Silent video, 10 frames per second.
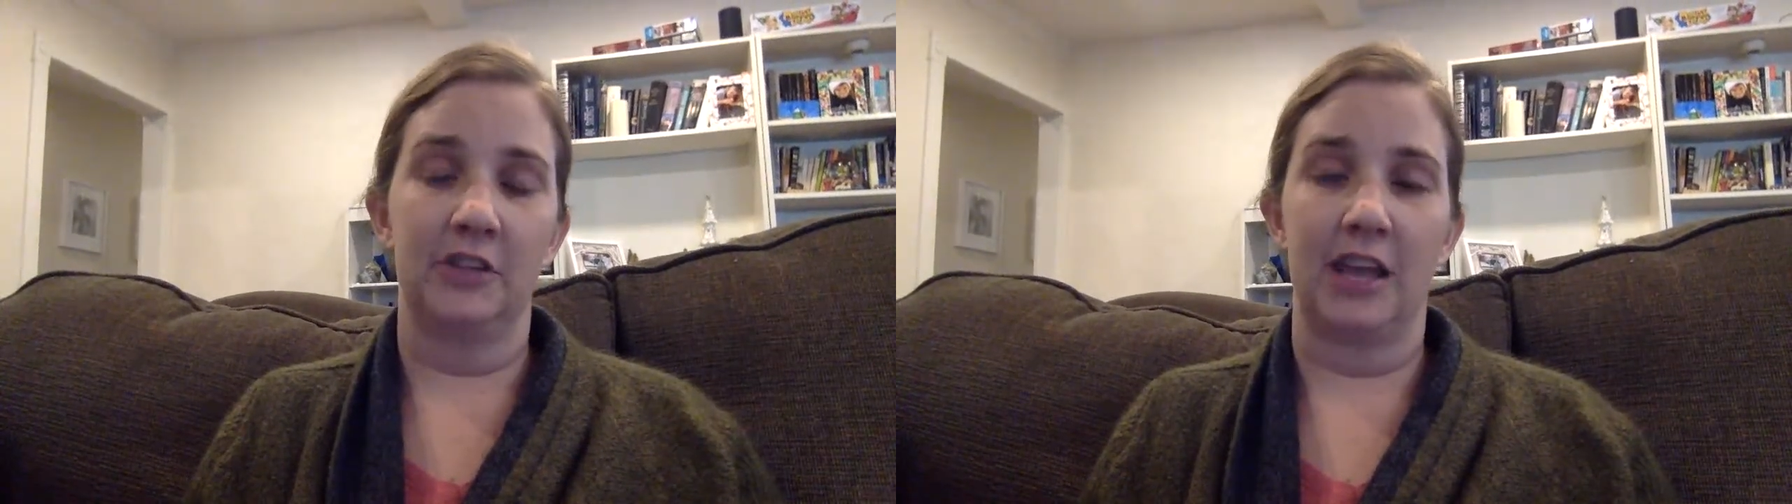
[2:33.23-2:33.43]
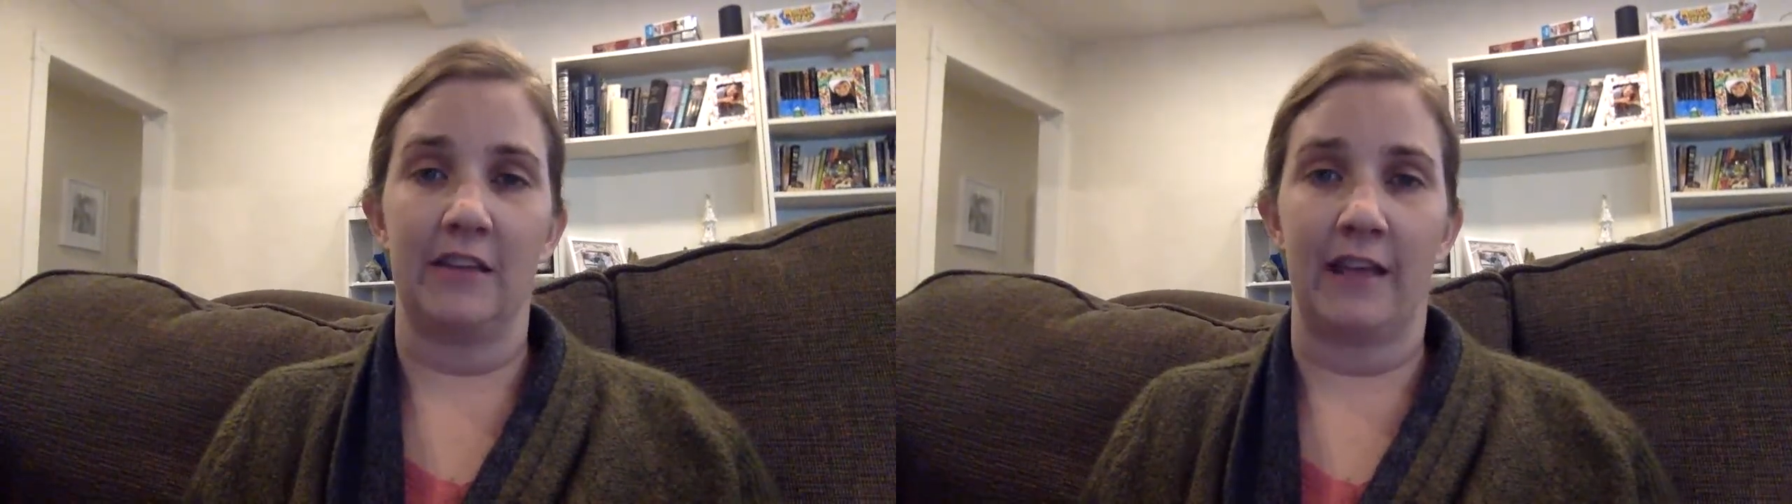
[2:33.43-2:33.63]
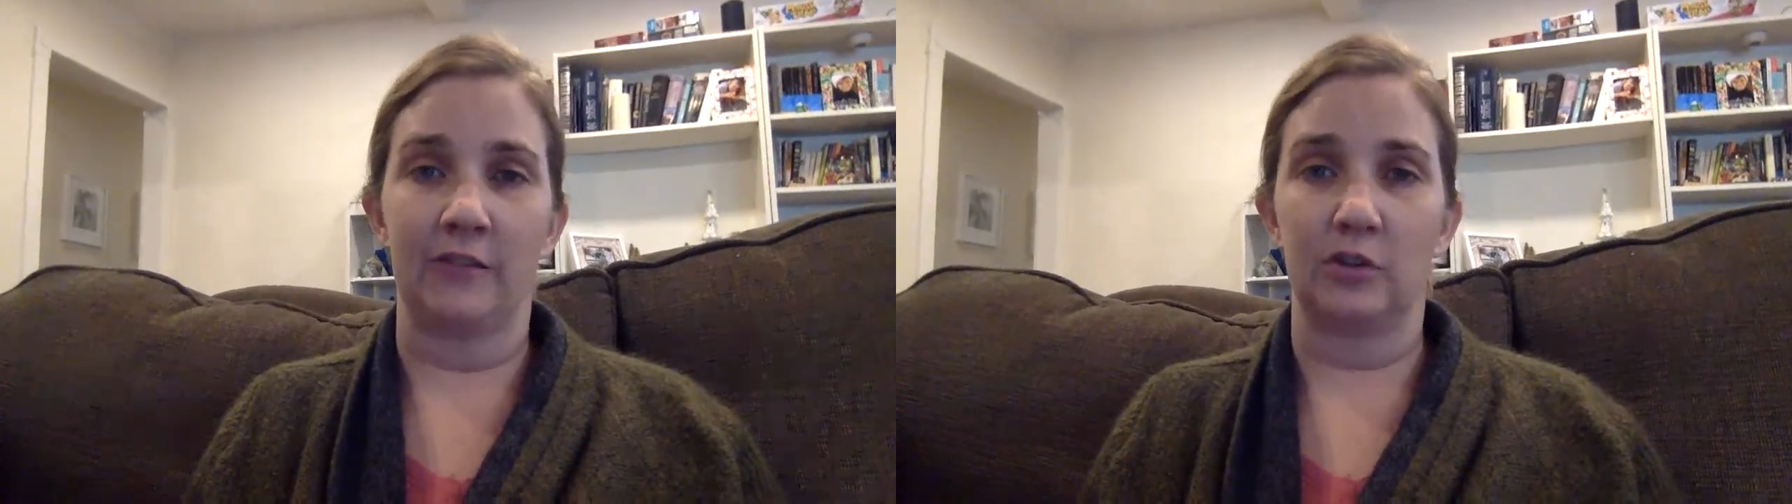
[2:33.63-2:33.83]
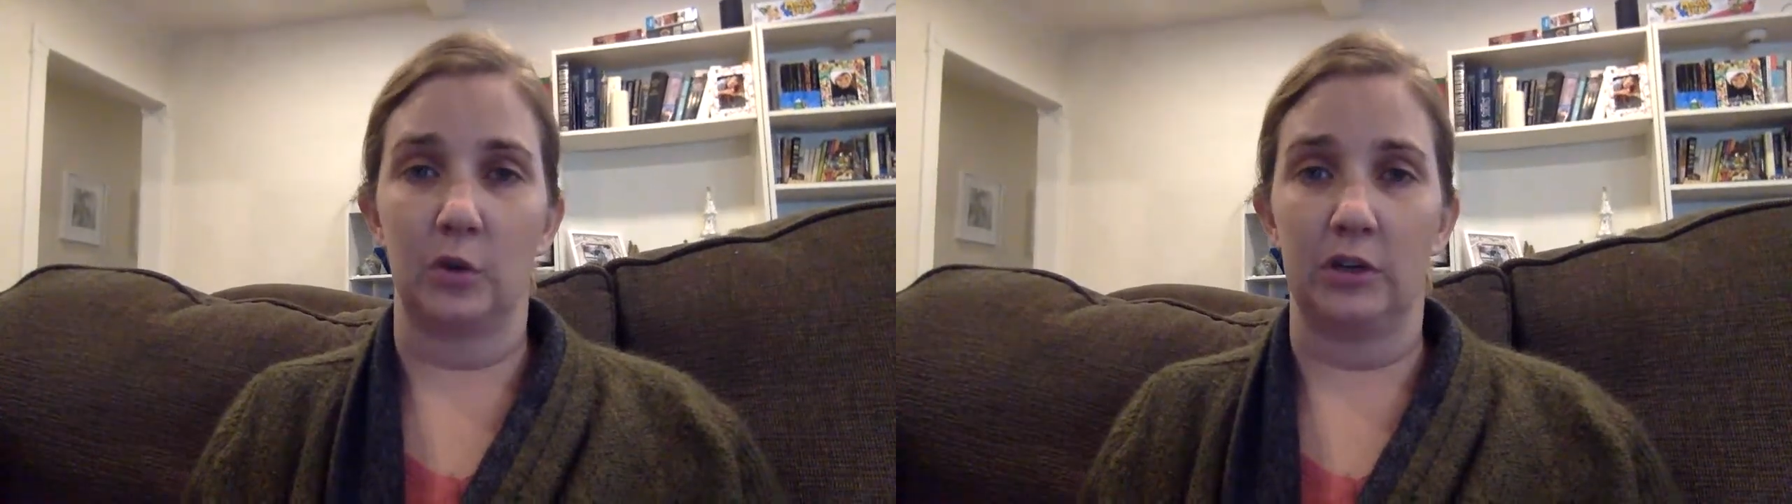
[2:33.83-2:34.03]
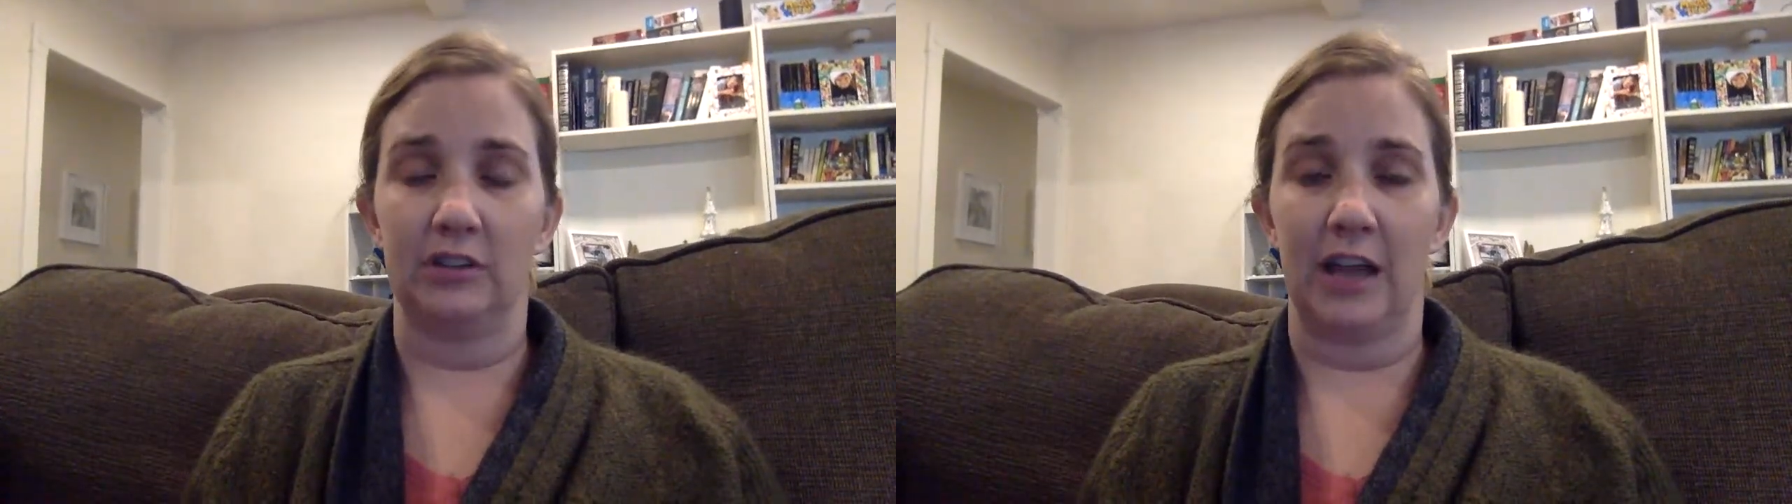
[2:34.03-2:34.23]
taking that
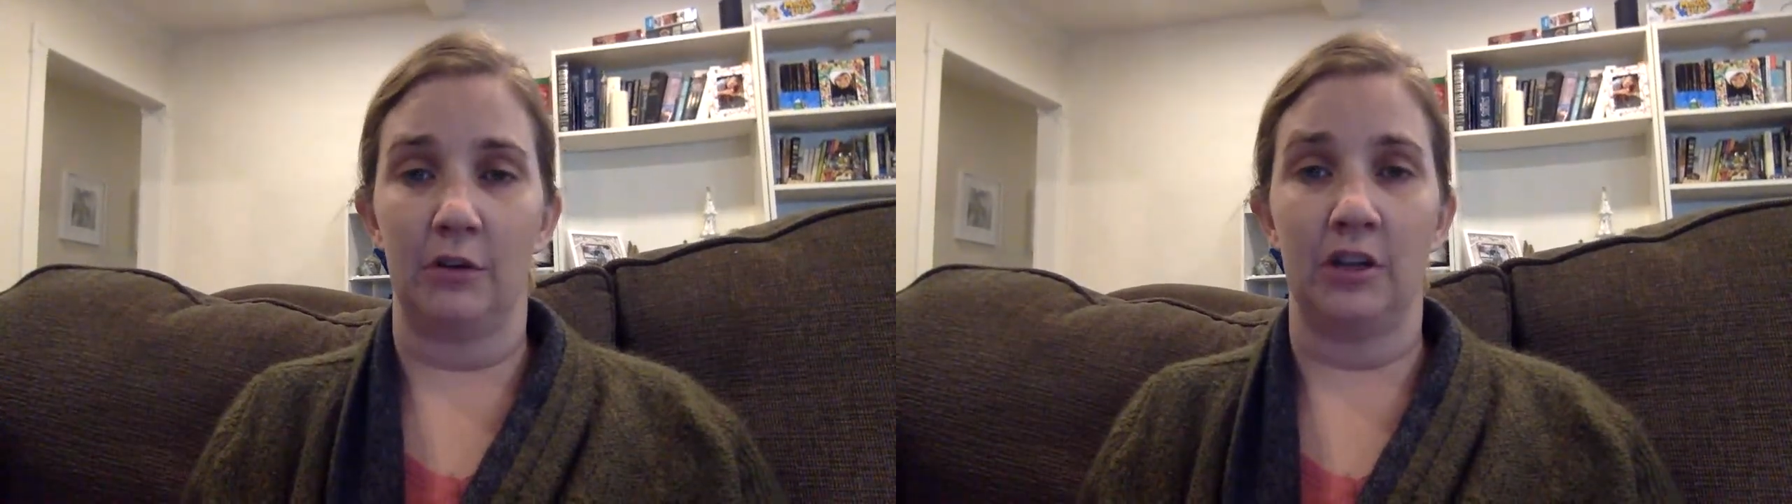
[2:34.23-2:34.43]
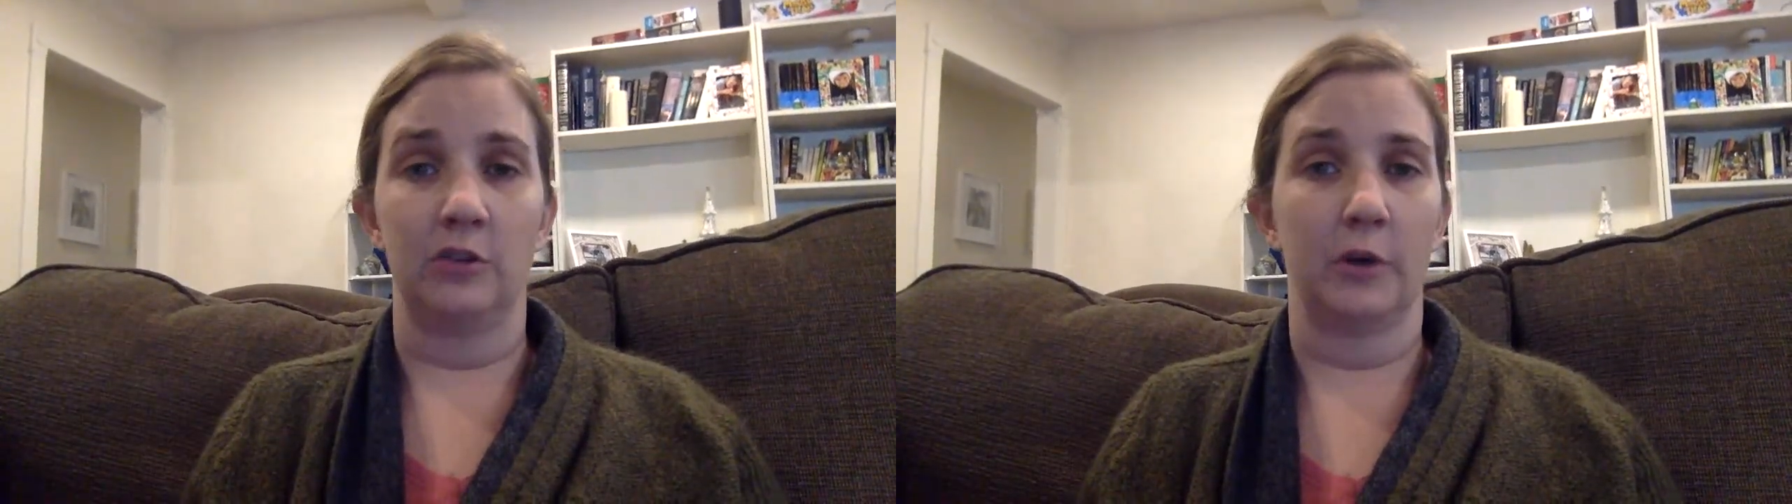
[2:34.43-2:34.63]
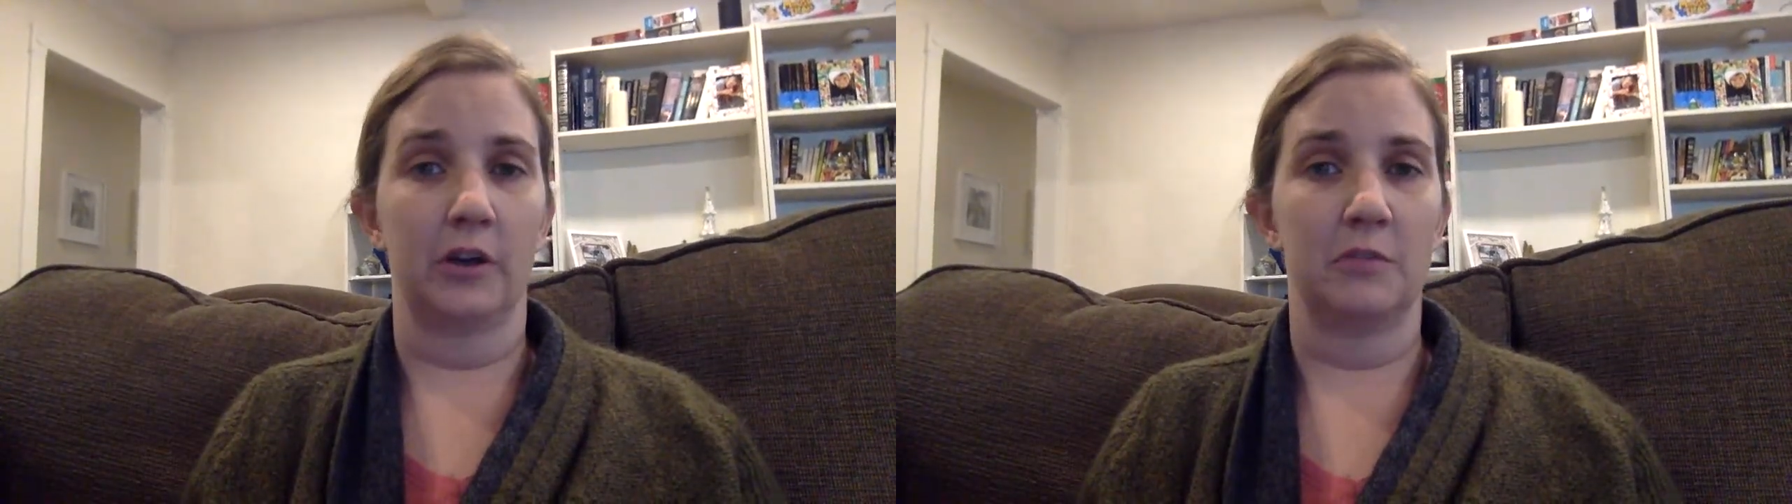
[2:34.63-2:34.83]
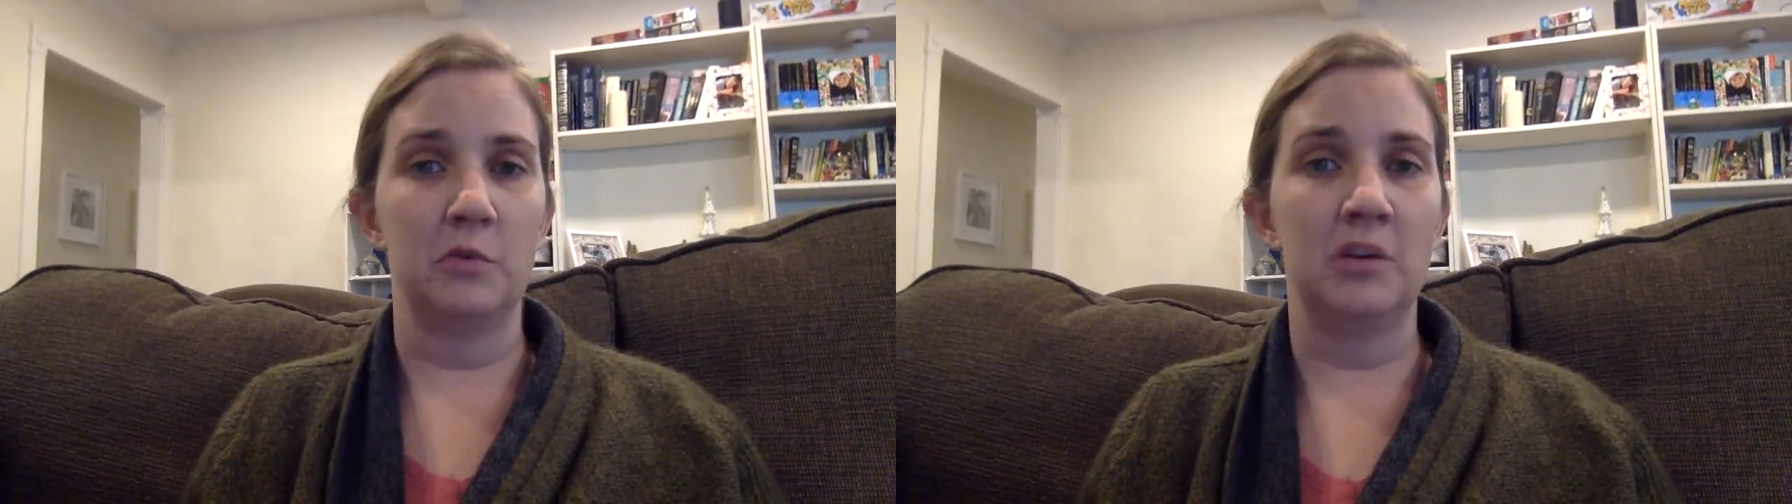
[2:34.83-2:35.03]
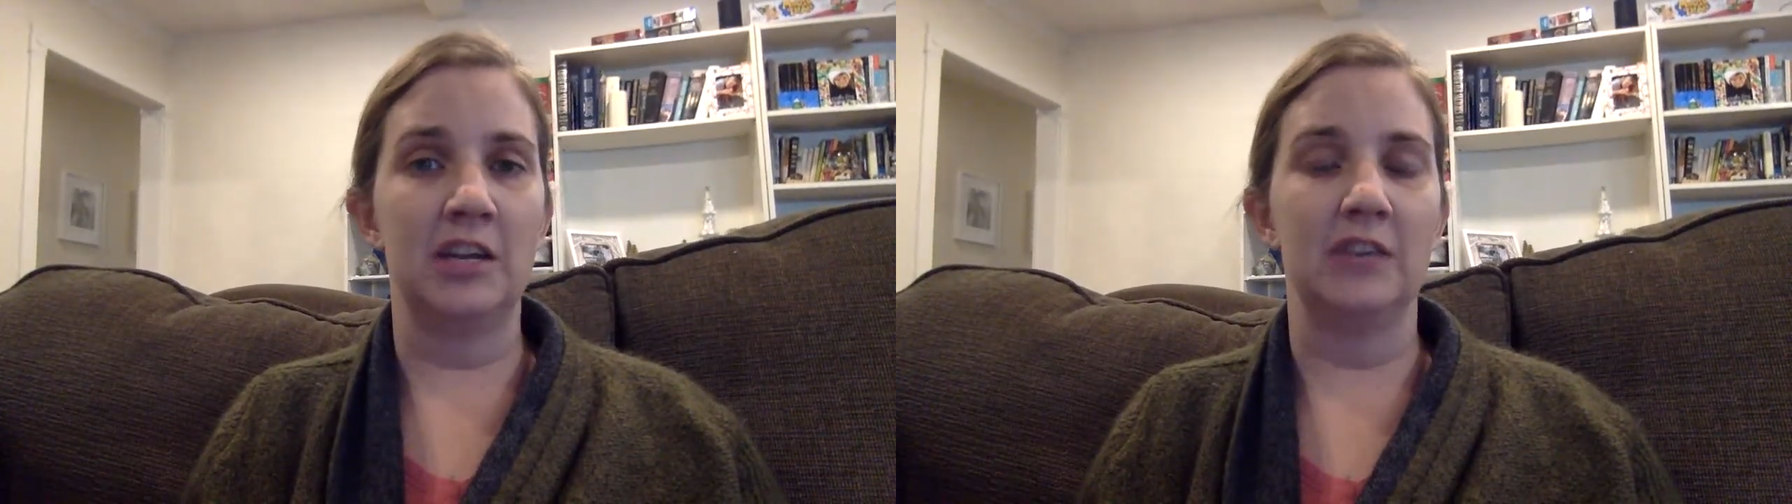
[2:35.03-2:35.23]
soil down into our
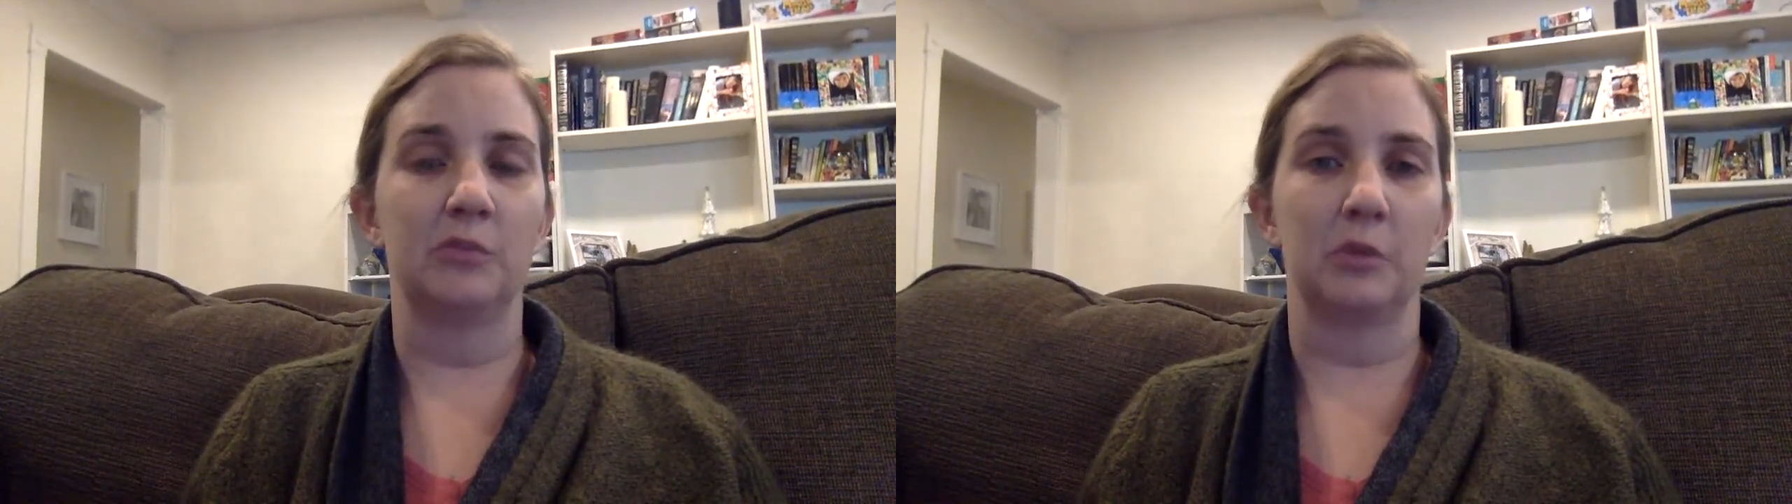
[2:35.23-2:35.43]
communities.